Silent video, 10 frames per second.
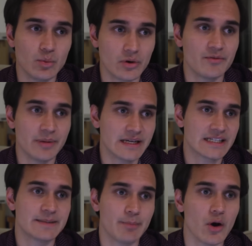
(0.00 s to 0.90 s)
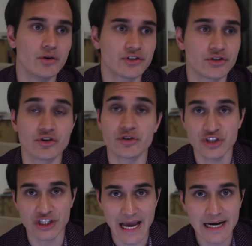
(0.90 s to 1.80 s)
he would have been exposed to
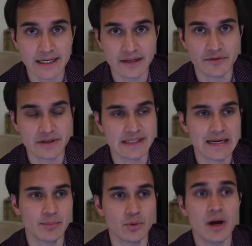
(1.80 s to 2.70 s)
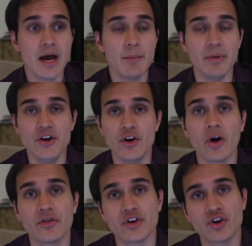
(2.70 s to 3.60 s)
Christianity, for example, but
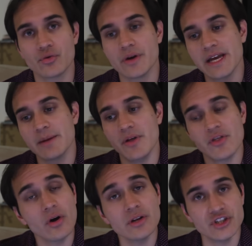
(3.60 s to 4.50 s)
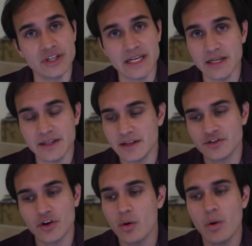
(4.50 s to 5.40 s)
not the Greek mythology.
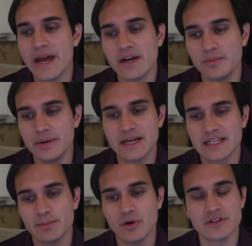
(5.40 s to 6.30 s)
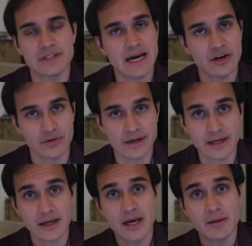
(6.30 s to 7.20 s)
There's no way he would be exposed to that
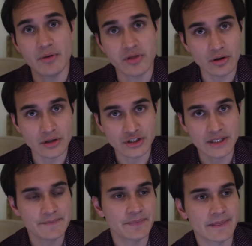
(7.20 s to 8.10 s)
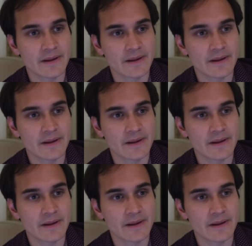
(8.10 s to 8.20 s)
Greek mythology,